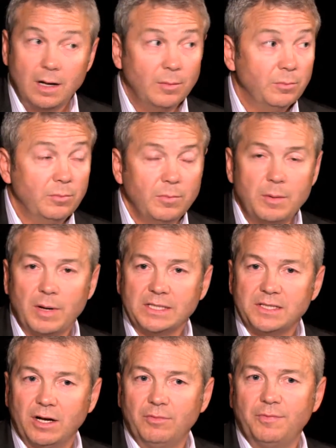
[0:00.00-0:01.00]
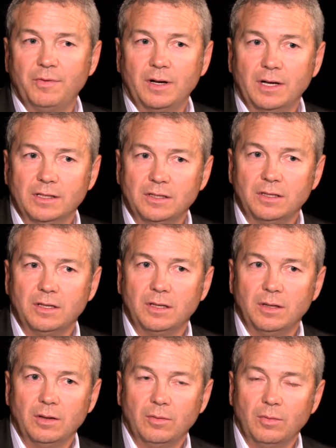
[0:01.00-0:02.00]
Me myself,
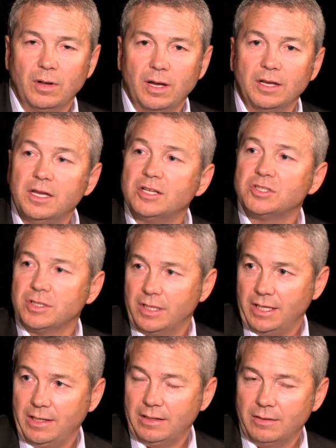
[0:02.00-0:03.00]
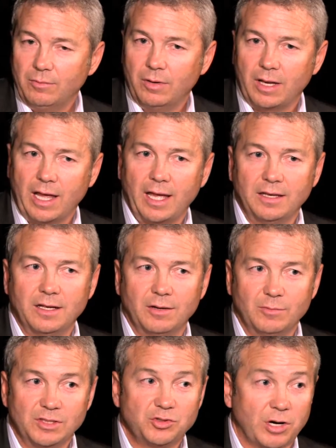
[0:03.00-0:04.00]
initially, what I had
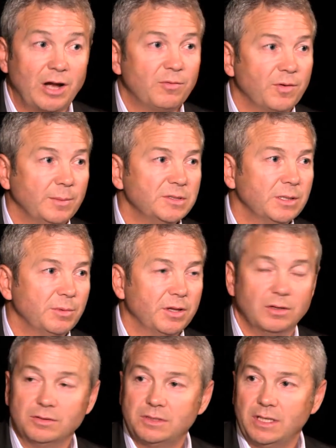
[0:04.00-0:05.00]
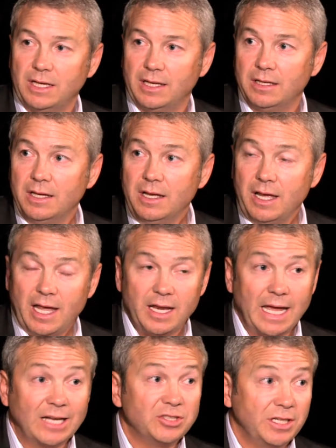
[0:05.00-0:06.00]
done was trial frame some of those, and
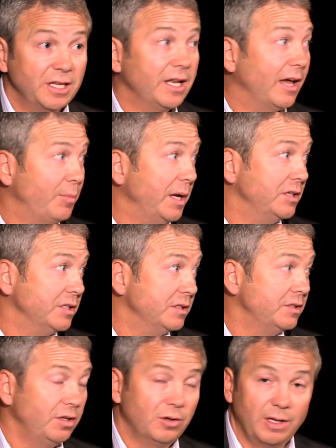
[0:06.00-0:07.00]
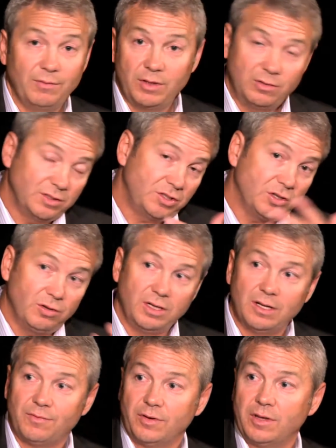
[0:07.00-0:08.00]
actually did have patients, even though it was totally
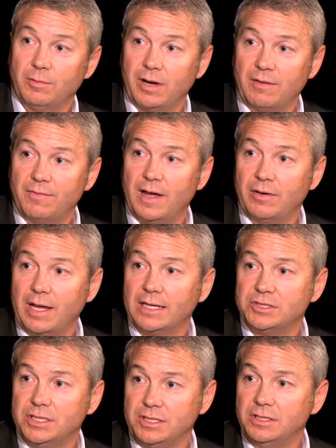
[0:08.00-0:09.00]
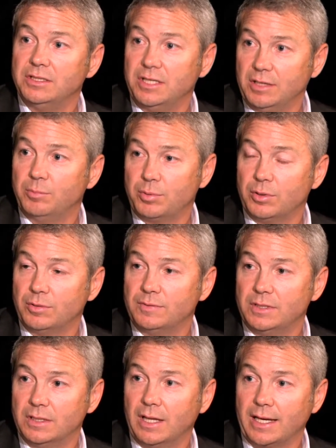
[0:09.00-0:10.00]
different than what I found, actually did prove
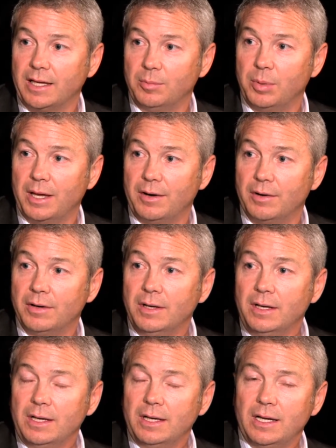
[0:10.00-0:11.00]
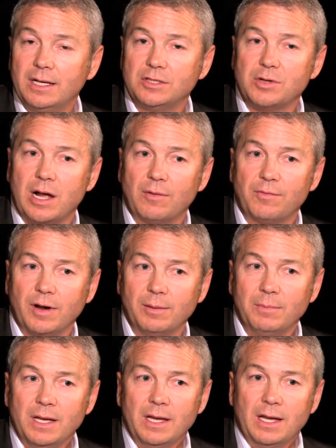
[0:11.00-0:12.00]
to like it better in a trial
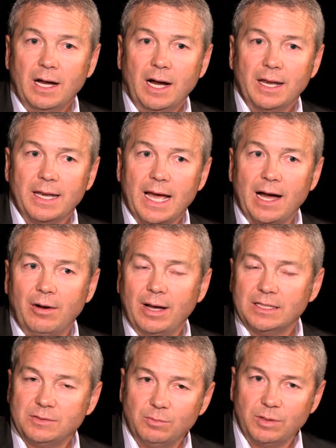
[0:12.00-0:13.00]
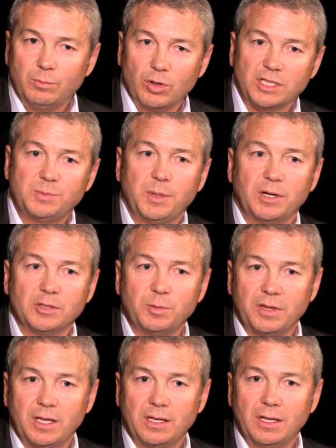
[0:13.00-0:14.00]
frame. Now, as with more experience
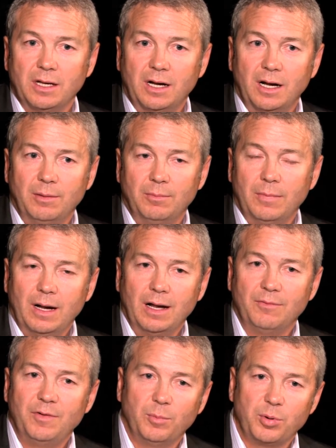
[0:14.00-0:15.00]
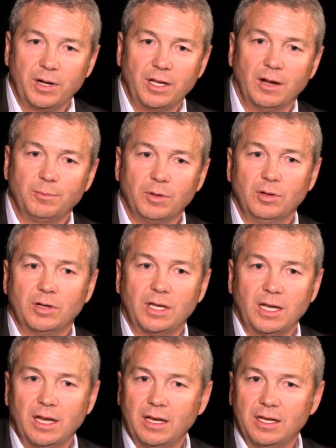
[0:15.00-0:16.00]
with it, I feel pretty comfortable
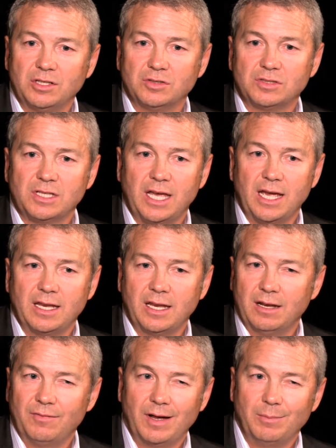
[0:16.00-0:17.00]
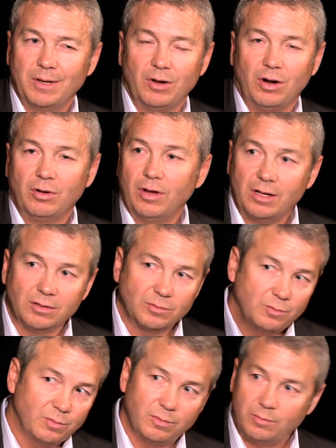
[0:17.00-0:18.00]
looking at initial scan, and if I'm at all, I'll
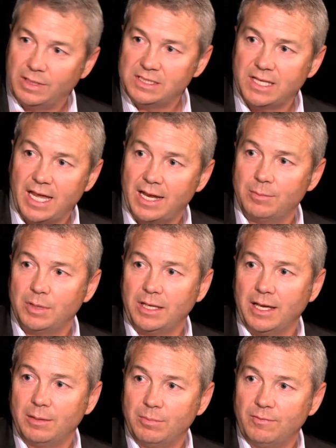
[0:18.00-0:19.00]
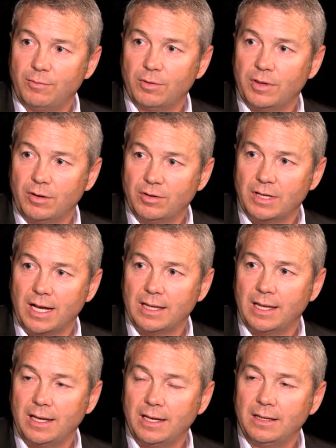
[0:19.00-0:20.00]
rescan them again before they're
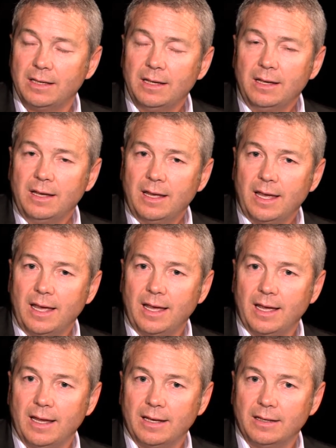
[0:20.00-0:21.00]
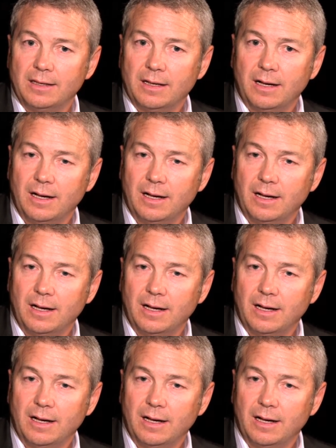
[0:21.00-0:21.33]
dilated, and